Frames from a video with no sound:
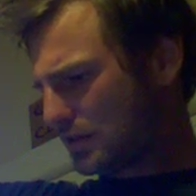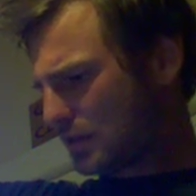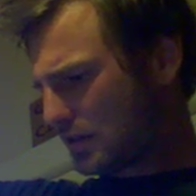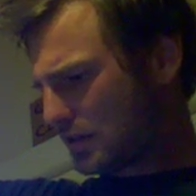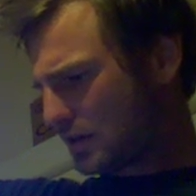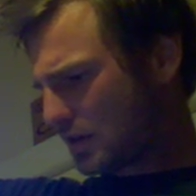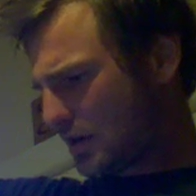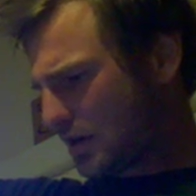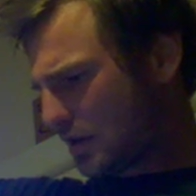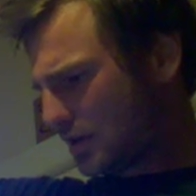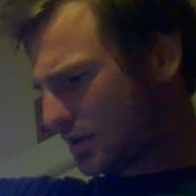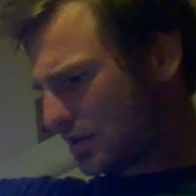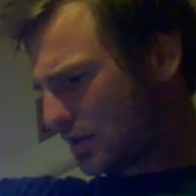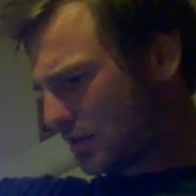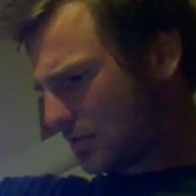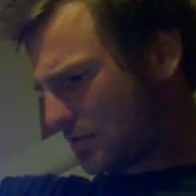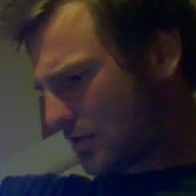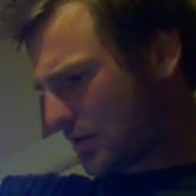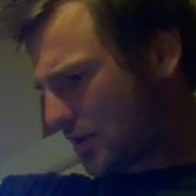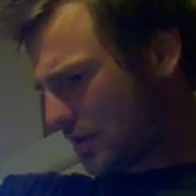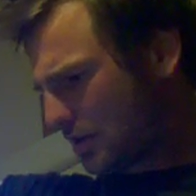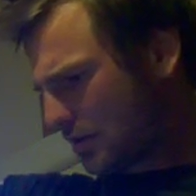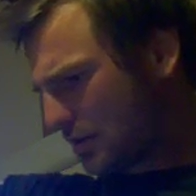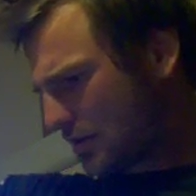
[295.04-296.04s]
I got some
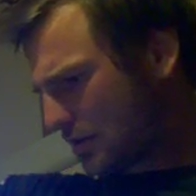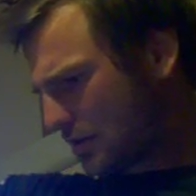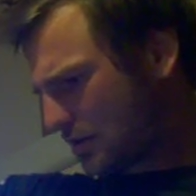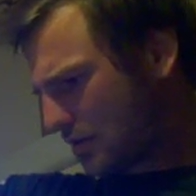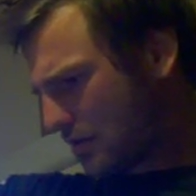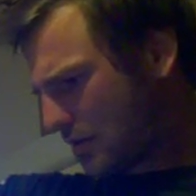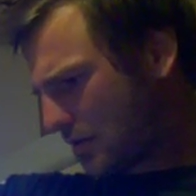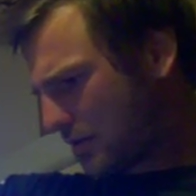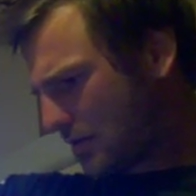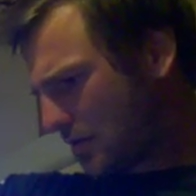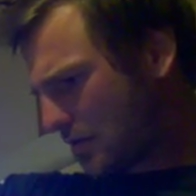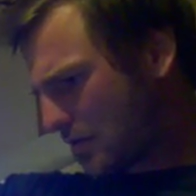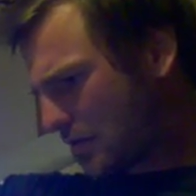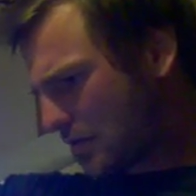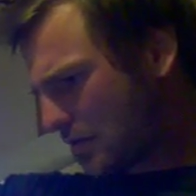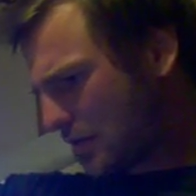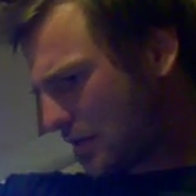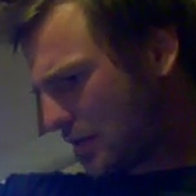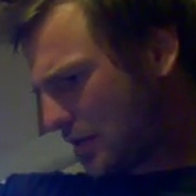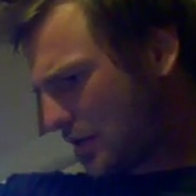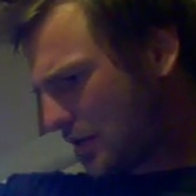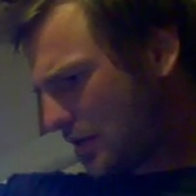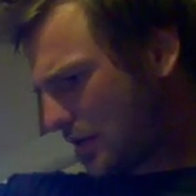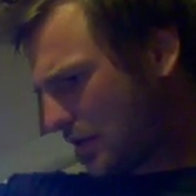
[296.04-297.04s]
ISO shrimp that are
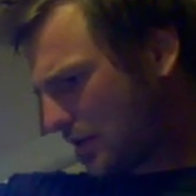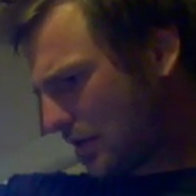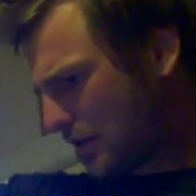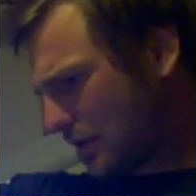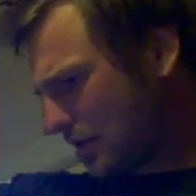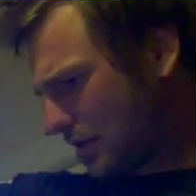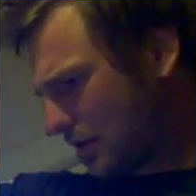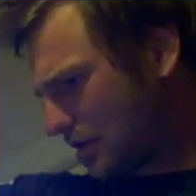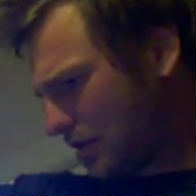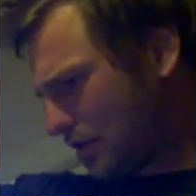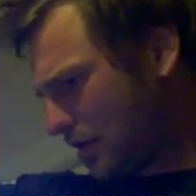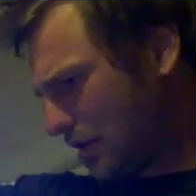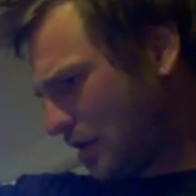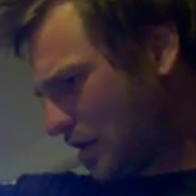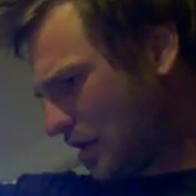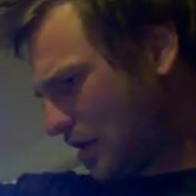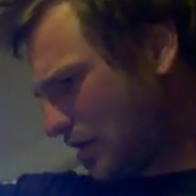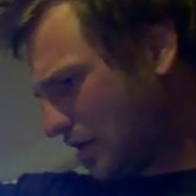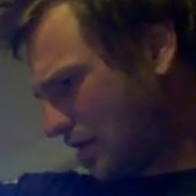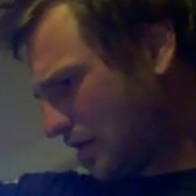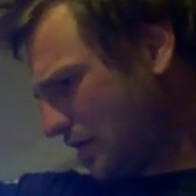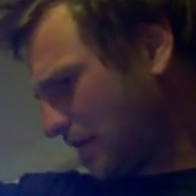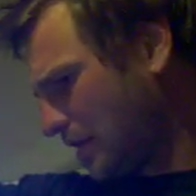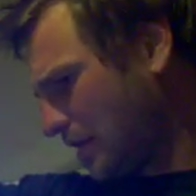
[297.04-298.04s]
in here and this chia
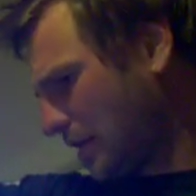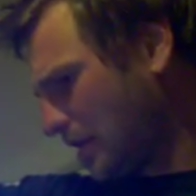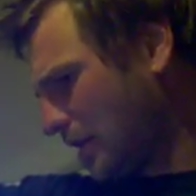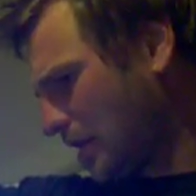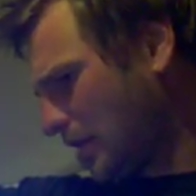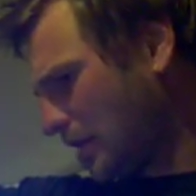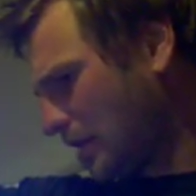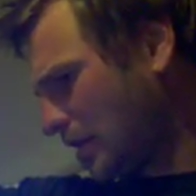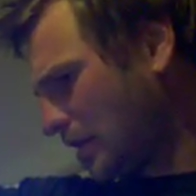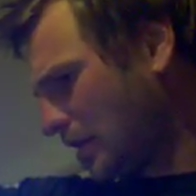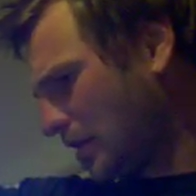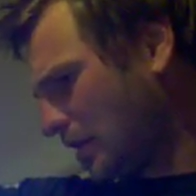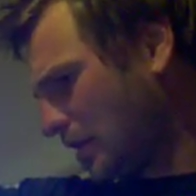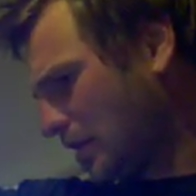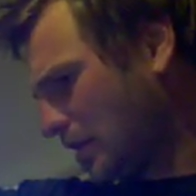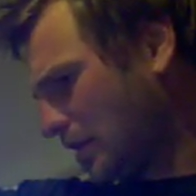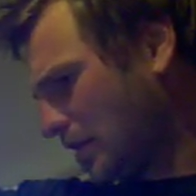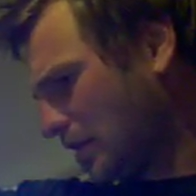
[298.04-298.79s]
over here.